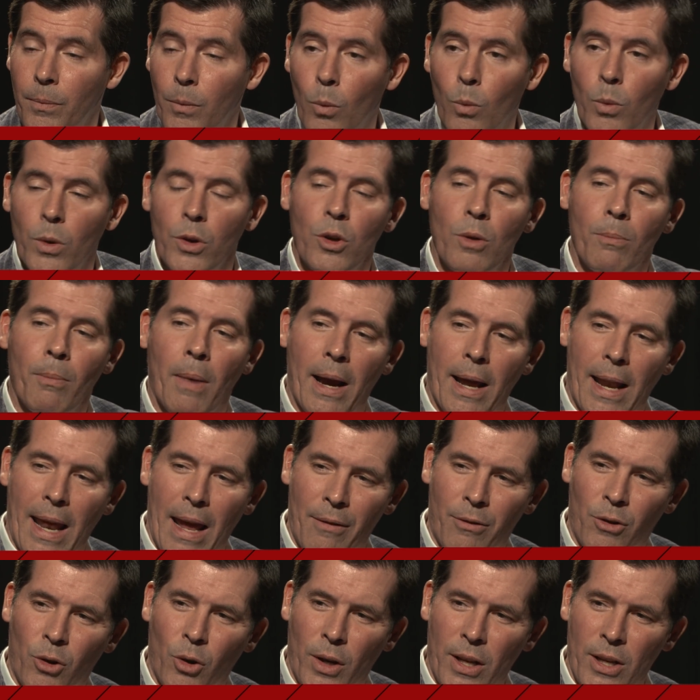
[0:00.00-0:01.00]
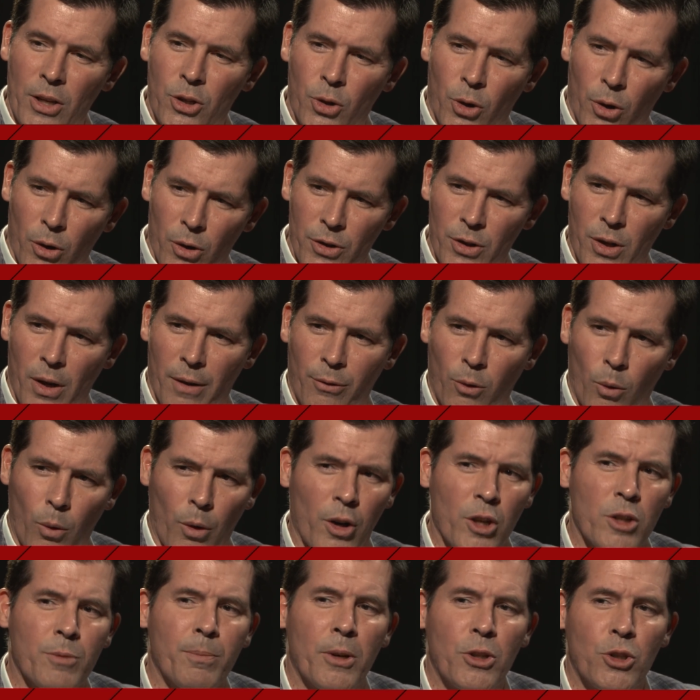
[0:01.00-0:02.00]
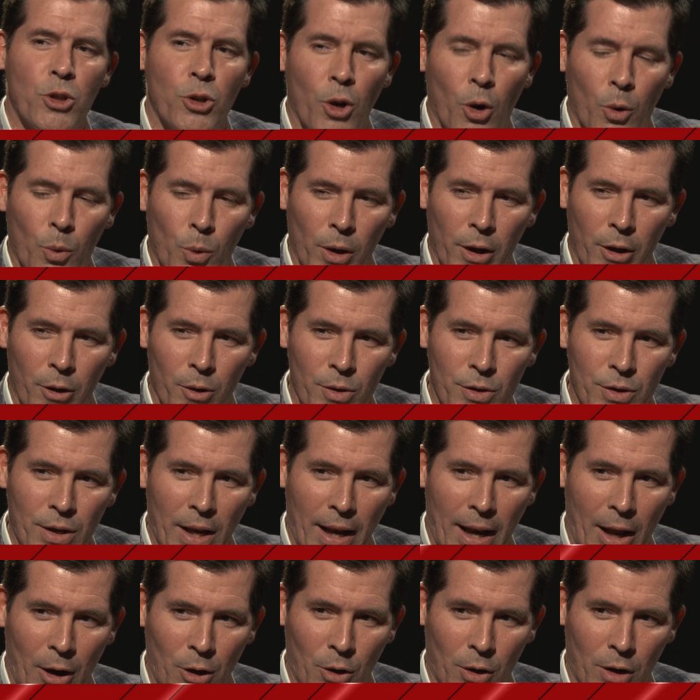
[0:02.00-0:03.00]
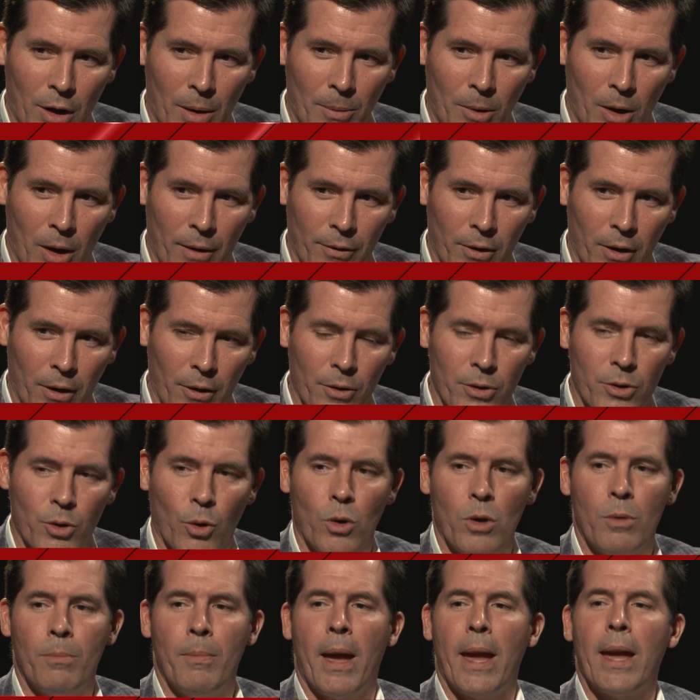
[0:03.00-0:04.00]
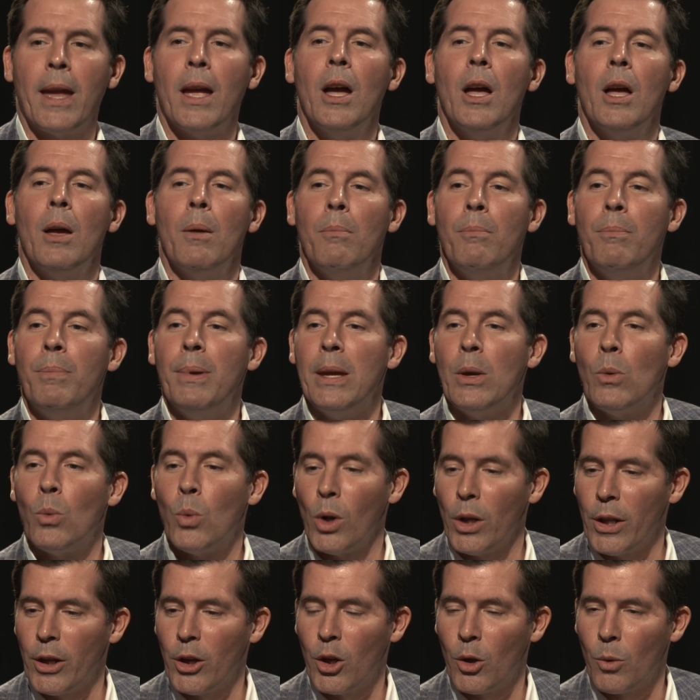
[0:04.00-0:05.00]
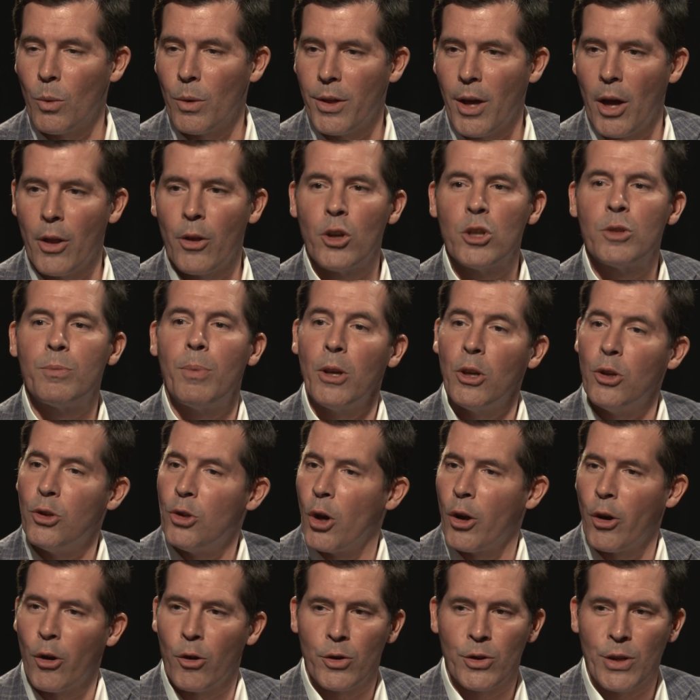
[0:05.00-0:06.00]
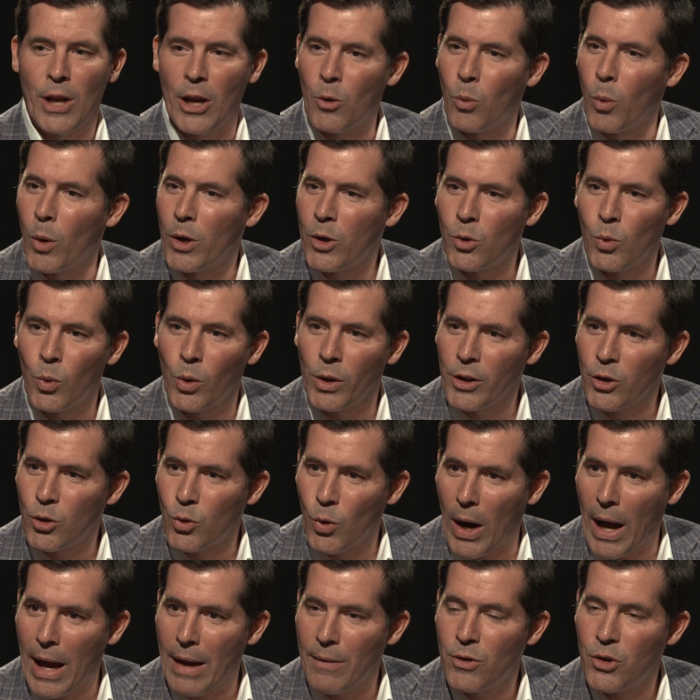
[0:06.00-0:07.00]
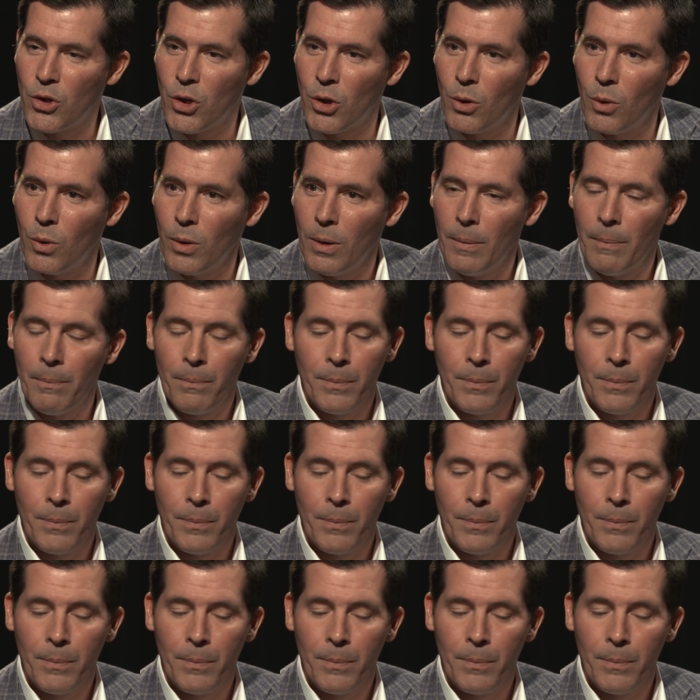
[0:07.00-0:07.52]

You might have good internal self-awareness, but you don't really understand how you're coming off to others. Or you may be really good with others, but you don't understand what really drives you.